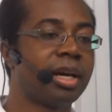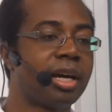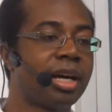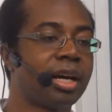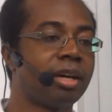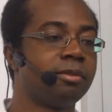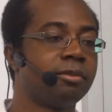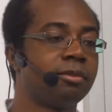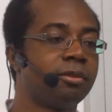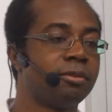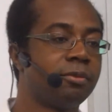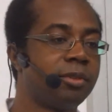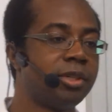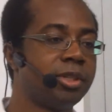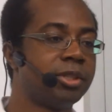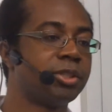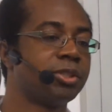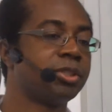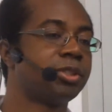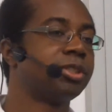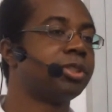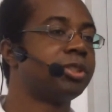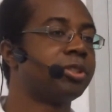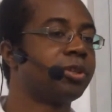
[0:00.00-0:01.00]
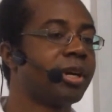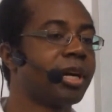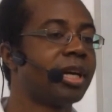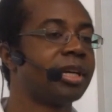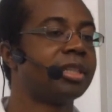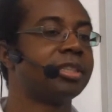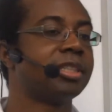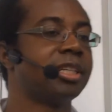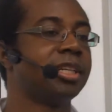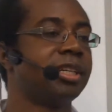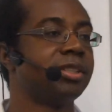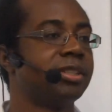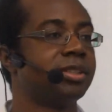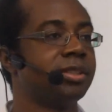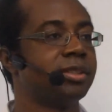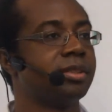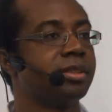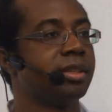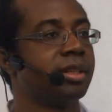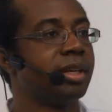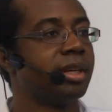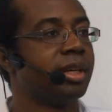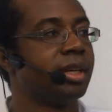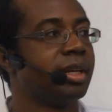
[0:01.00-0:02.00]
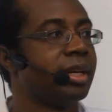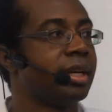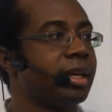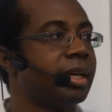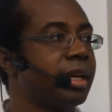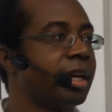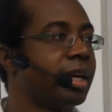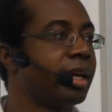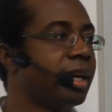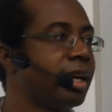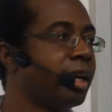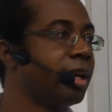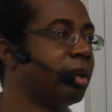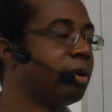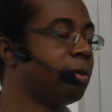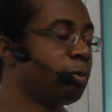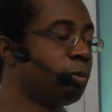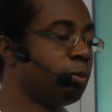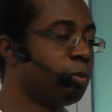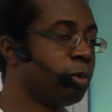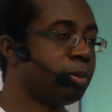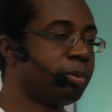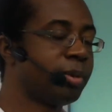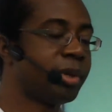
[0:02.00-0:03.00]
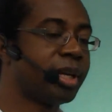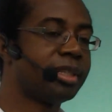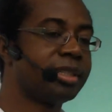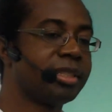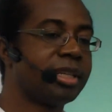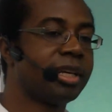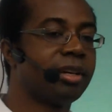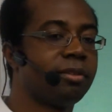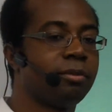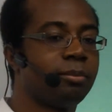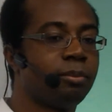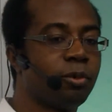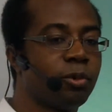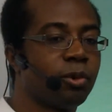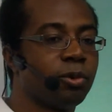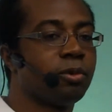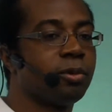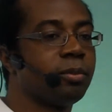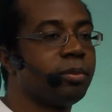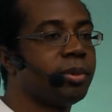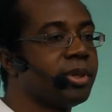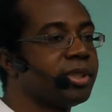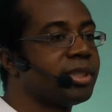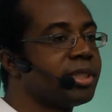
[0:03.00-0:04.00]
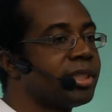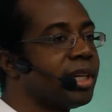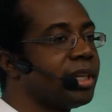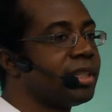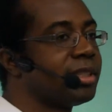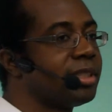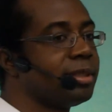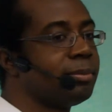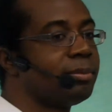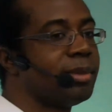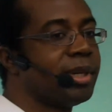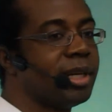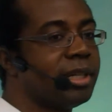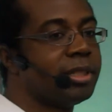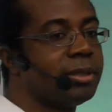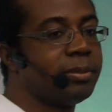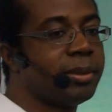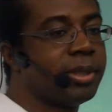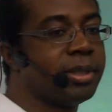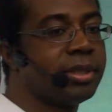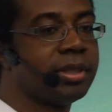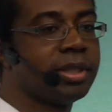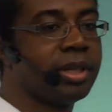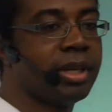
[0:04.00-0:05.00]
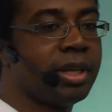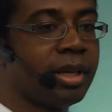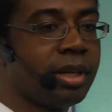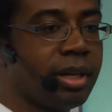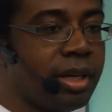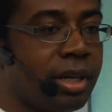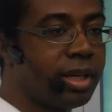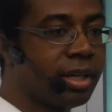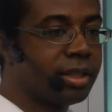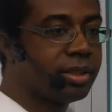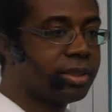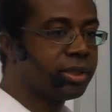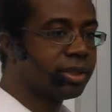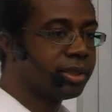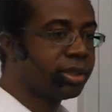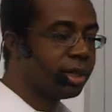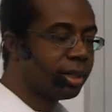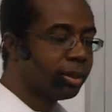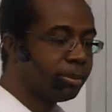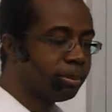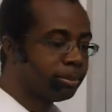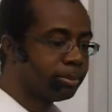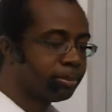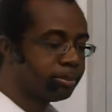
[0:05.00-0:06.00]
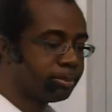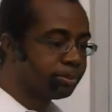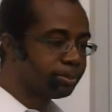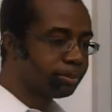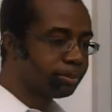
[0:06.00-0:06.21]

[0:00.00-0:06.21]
having features to track changes, and we plan to have more robust content management to come.